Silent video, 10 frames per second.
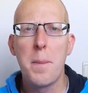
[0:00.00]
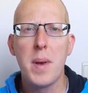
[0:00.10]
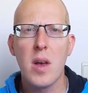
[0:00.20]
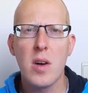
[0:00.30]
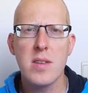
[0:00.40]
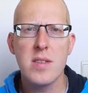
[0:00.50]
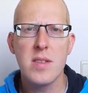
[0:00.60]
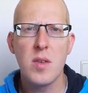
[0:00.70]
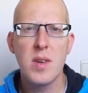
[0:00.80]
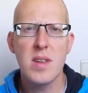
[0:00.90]
because
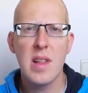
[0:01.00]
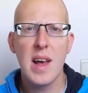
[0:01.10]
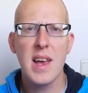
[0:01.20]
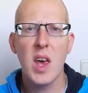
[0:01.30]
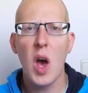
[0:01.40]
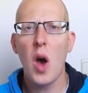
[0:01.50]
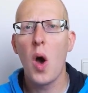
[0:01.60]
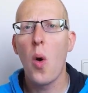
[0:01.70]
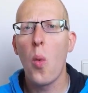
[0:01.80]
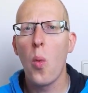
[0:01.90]
there is like
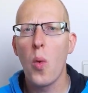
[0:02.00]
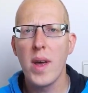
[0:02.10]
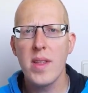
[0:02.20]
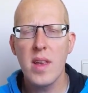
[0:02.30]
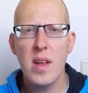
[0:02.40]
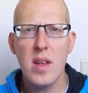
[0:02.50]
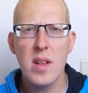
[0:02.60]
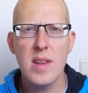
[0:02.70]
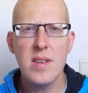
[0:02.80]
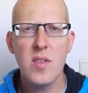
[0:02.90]
a waiting
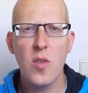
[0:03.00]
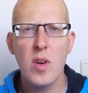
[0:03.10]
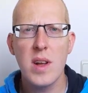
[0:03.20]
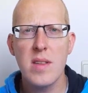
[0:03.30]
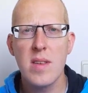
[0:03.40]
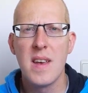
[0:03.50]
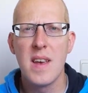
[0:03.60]
list for that.